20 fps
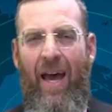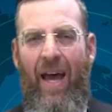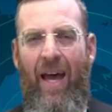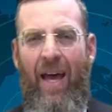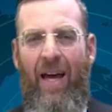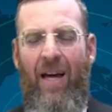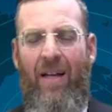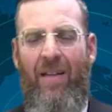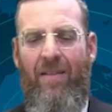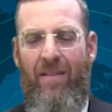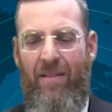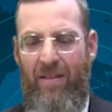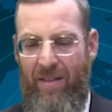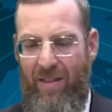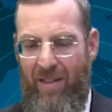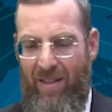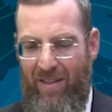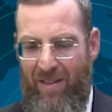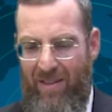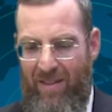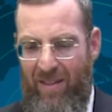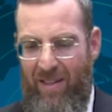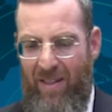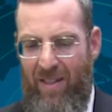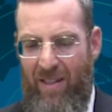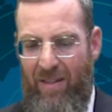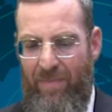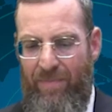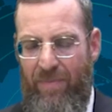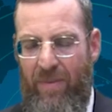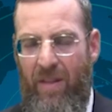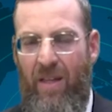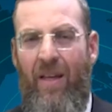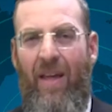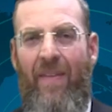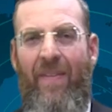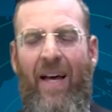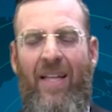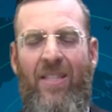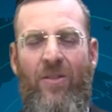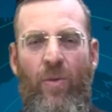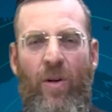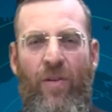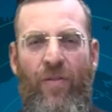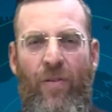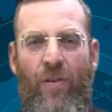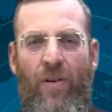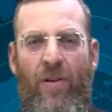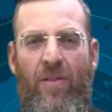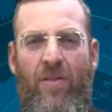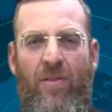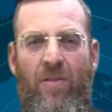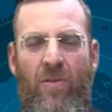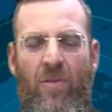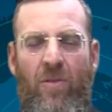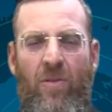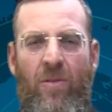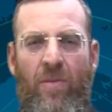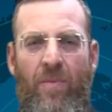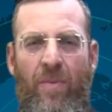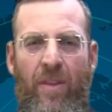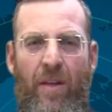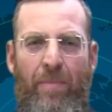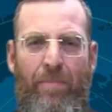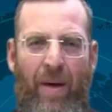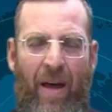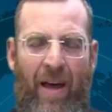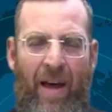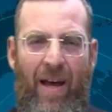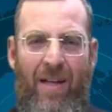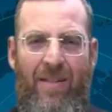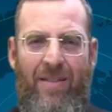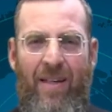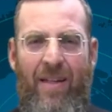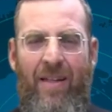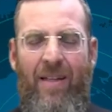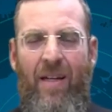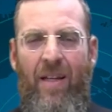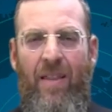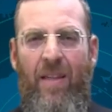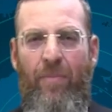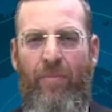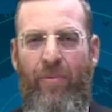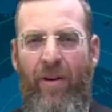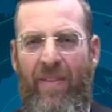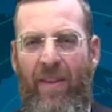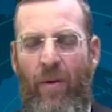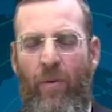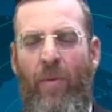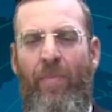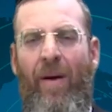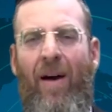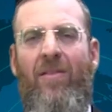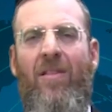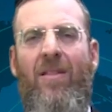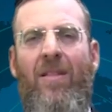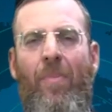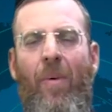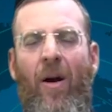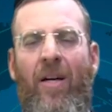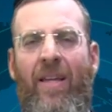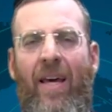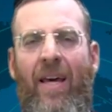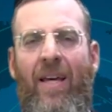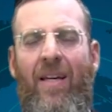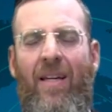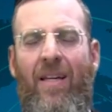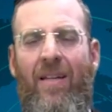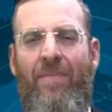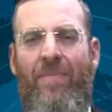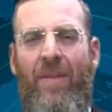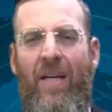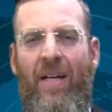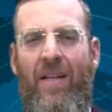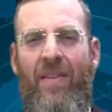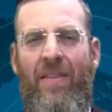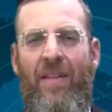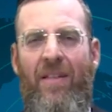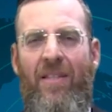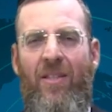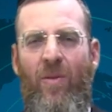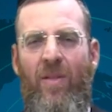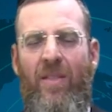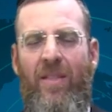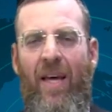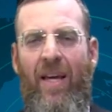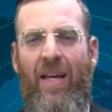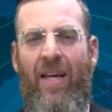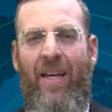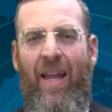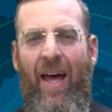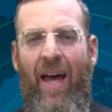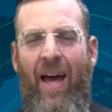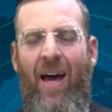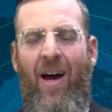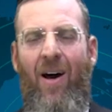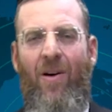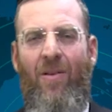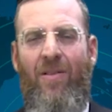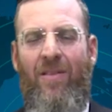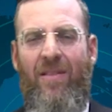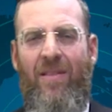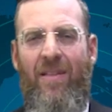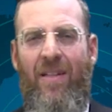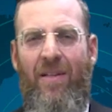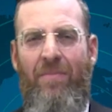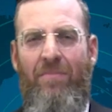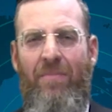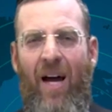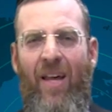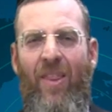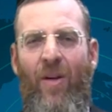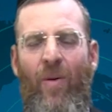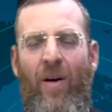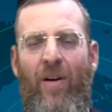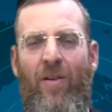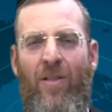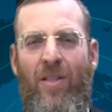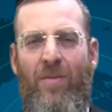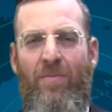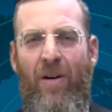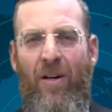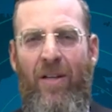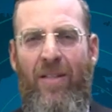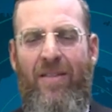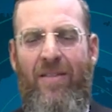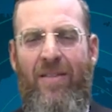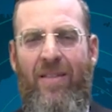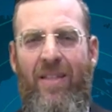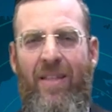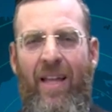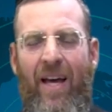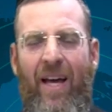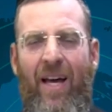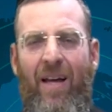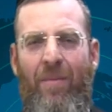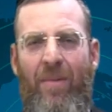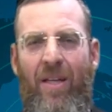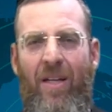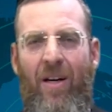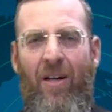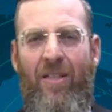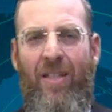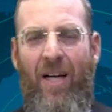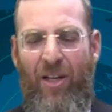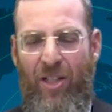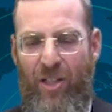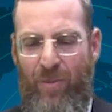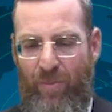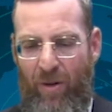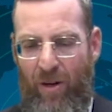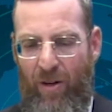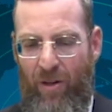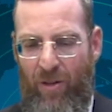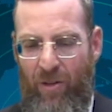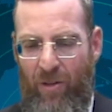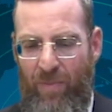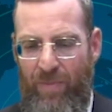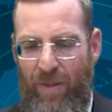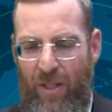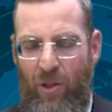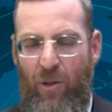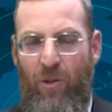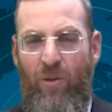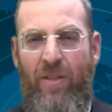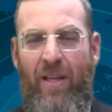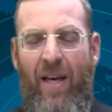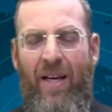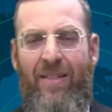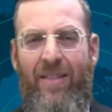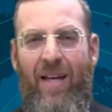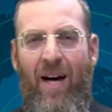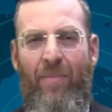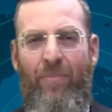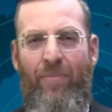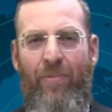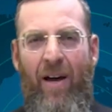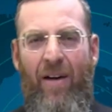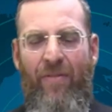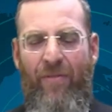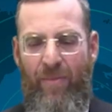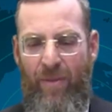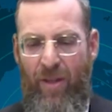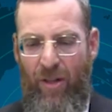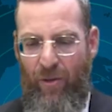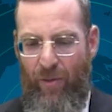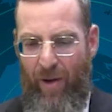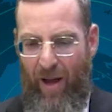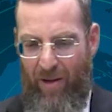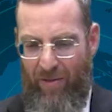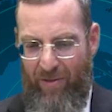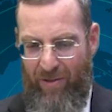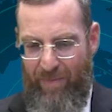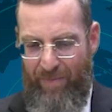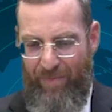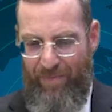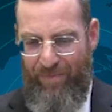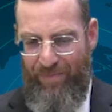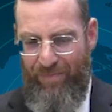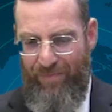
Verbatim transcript: and indeed, that's referring to the past that the bread that we're about to partake in, this was taken out by the one who's Moitzi Lechem Min Baruch who takes out bread from the ground.